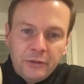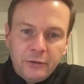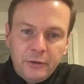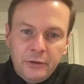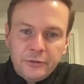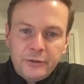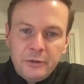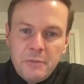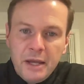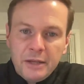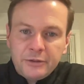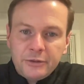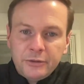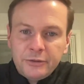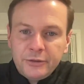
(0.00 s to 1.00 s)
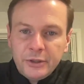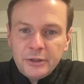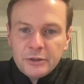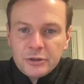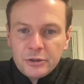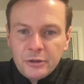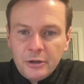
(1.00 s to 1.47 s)
so here's the Mantle
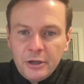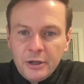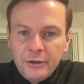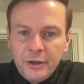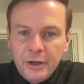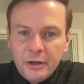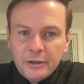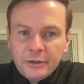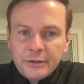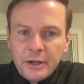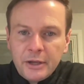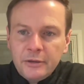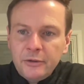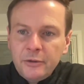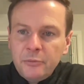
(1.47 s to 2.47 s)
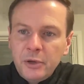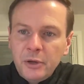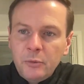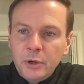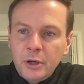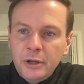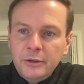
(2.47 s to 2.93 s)
signature on there. It's kind of the
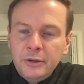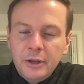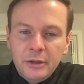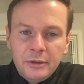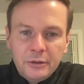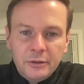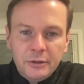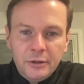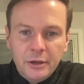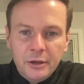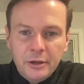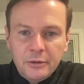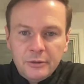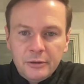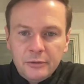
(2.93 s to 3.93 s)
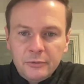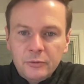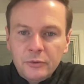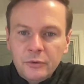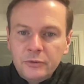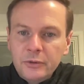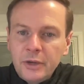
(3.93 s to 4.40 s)
big one on
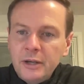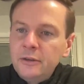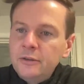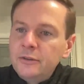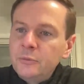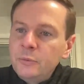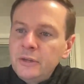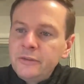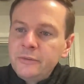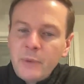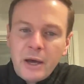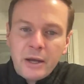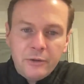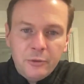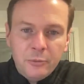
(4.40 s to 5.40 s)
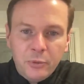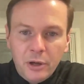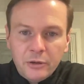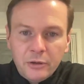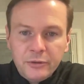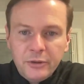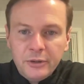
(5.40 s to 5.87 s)
kind of the sweet spot on the
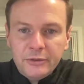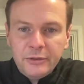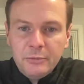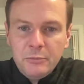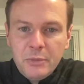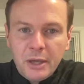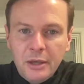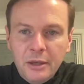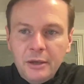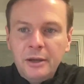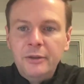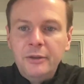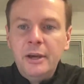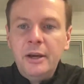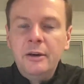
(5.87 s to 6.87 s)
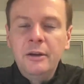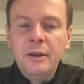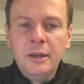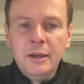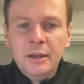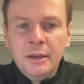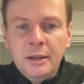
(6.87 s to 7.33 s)
ball. So you can see Mickey on there.
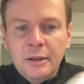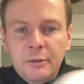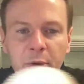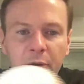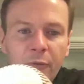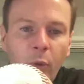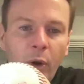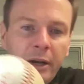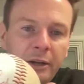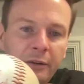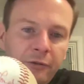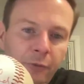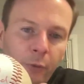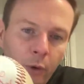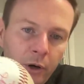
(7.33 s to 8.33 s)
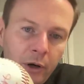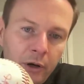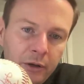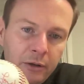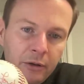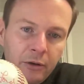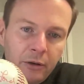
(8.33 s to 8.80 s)
We have Whitey
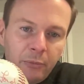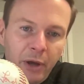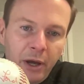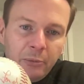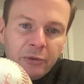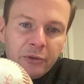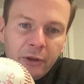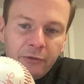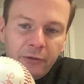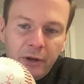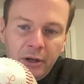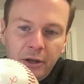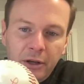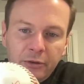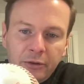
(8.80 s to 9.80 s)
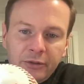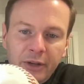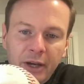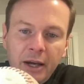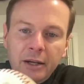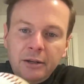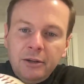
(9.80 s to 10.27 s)
Ford by himself on another
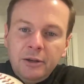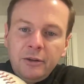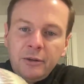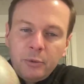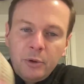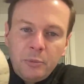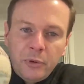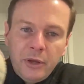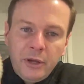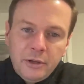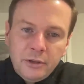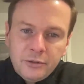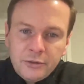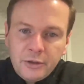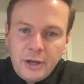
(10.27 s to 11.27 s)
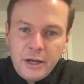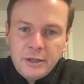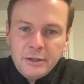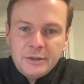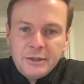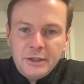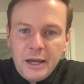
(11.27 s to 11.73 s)
side. And then three players are
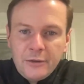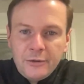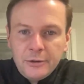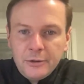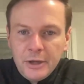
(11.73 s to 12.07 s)
kind of together.